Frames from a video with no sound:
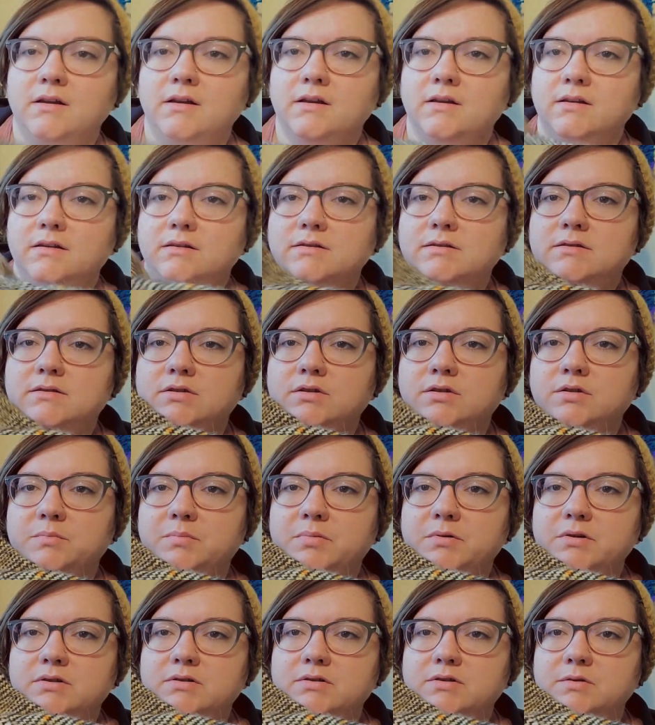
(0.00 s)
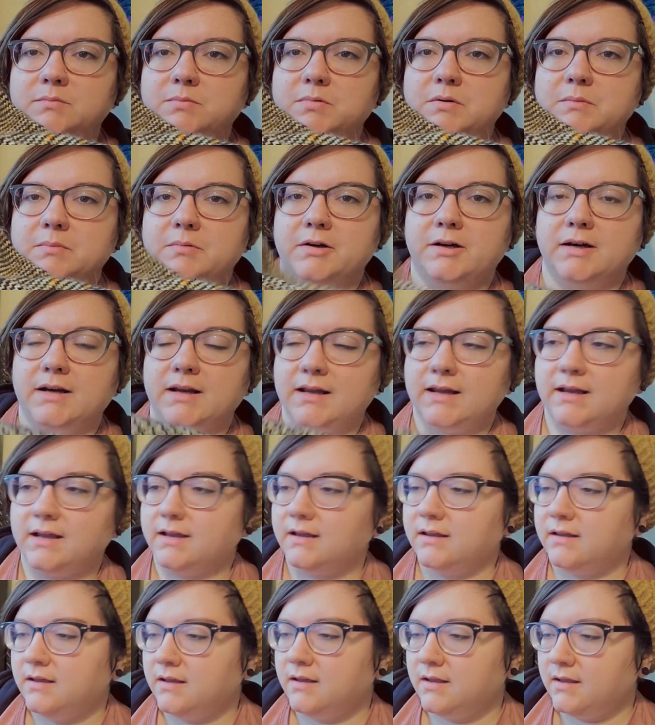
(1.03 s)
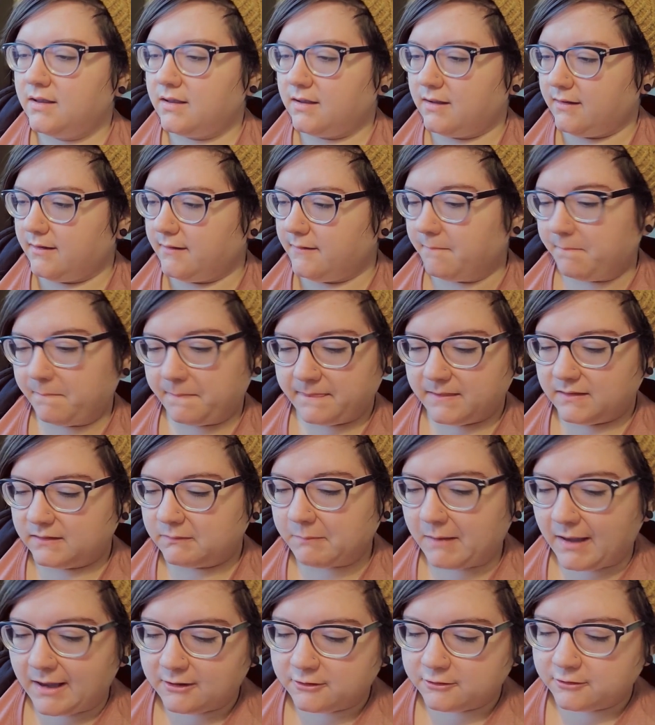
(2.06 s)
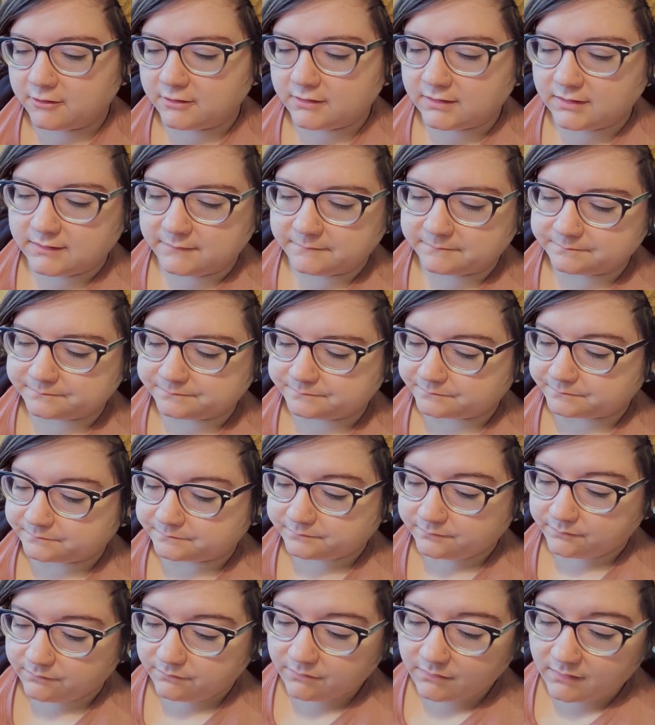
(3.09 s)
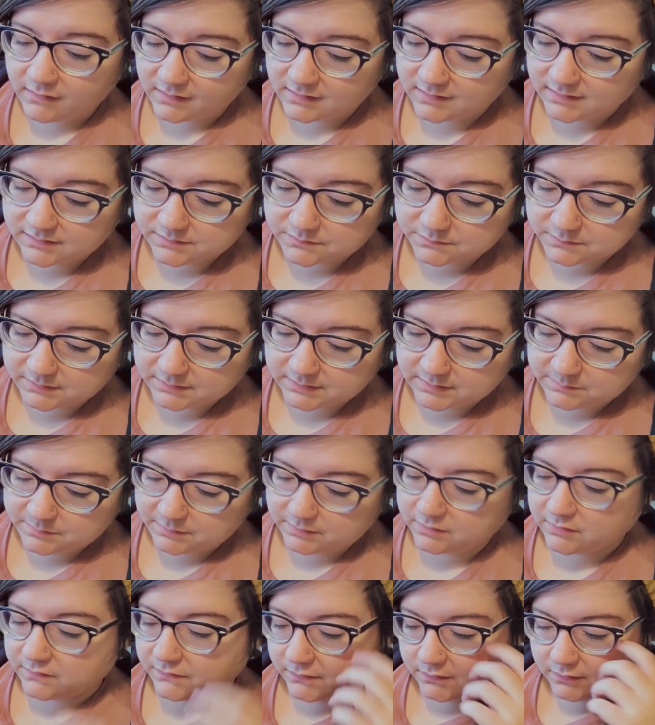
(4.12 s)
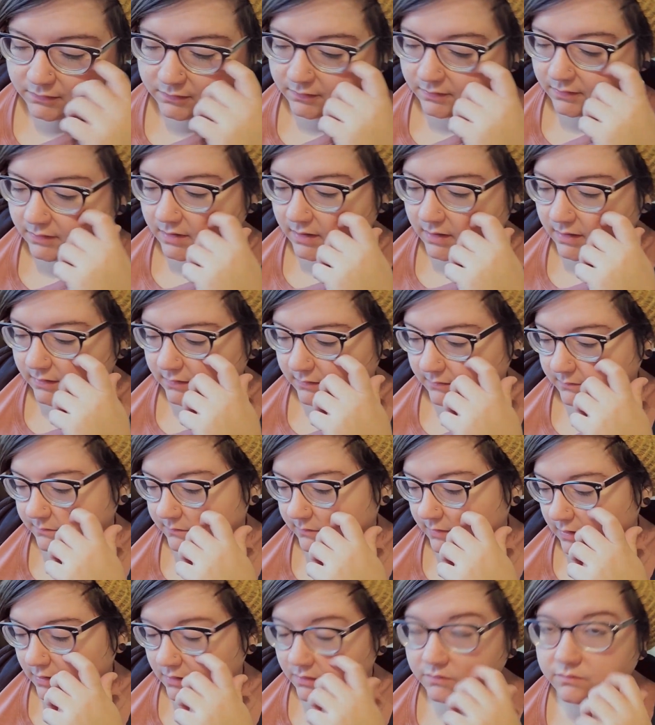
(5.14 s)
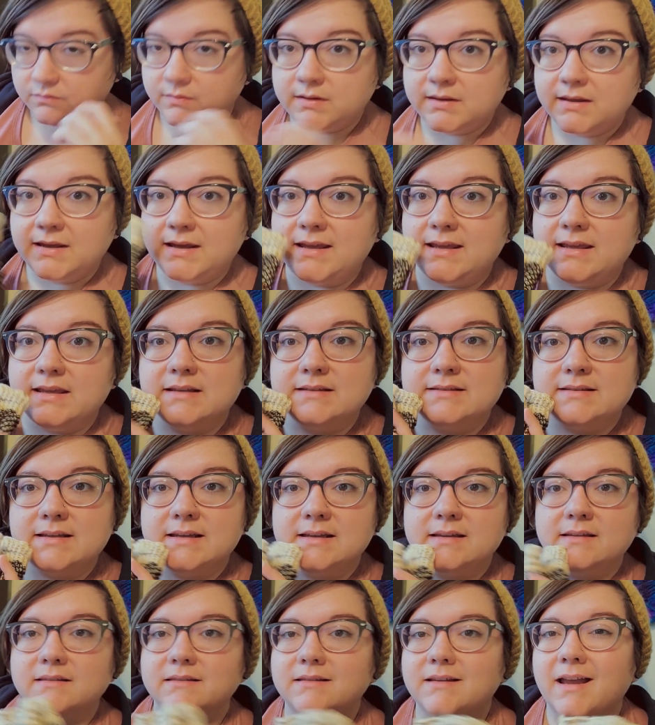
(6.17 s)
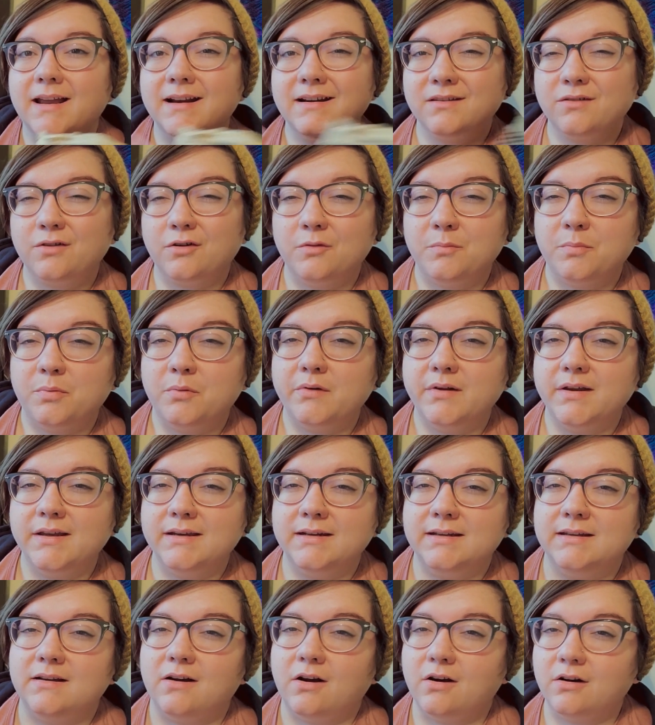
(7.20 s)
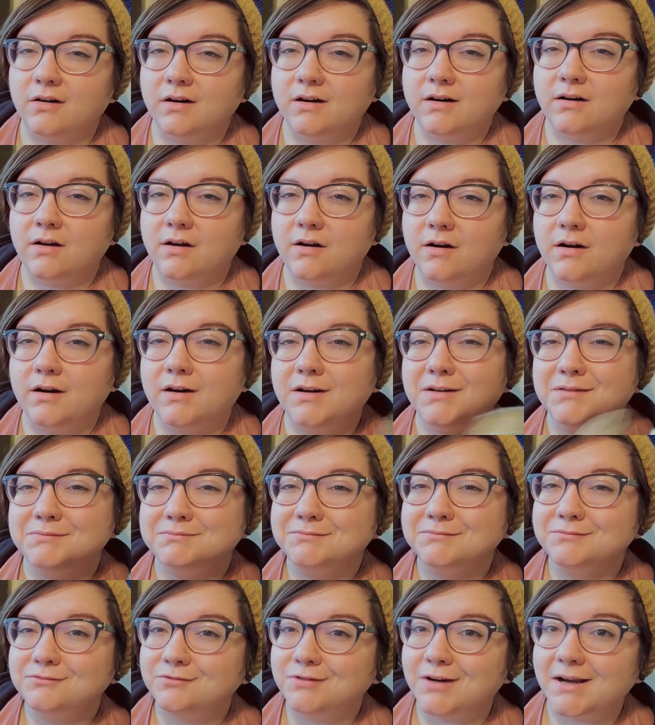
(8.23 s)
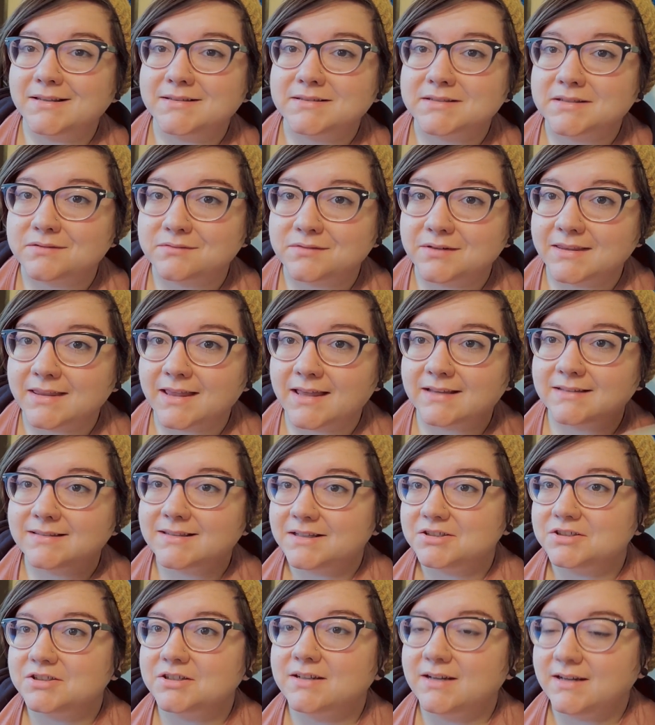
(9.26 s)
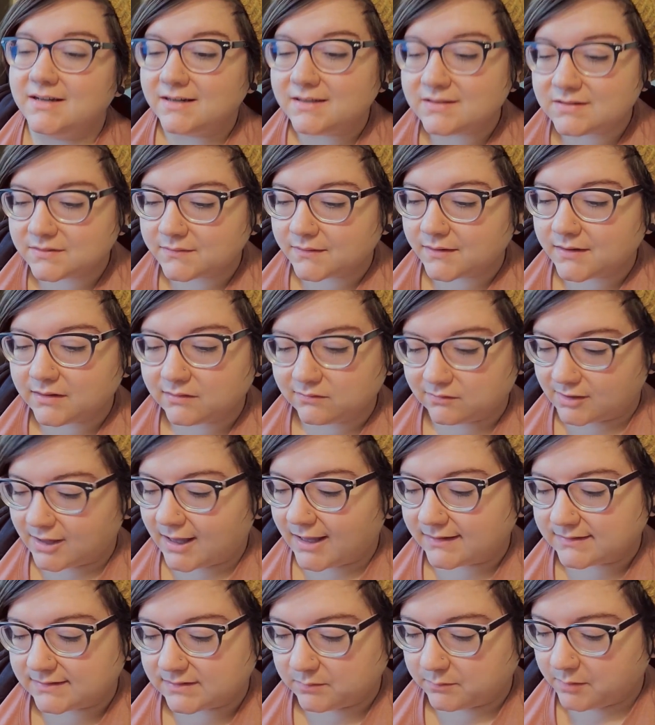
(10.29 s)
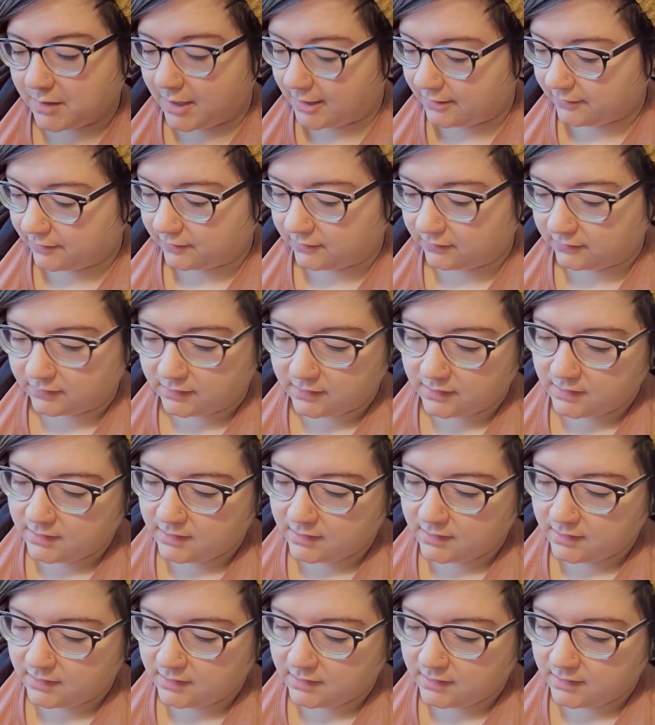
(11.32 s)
Super, super pretty. This pattern is really beautiful. Really easy. Kind of the whole point, R&R, rest and relaxation. It is a very relaxing pattern.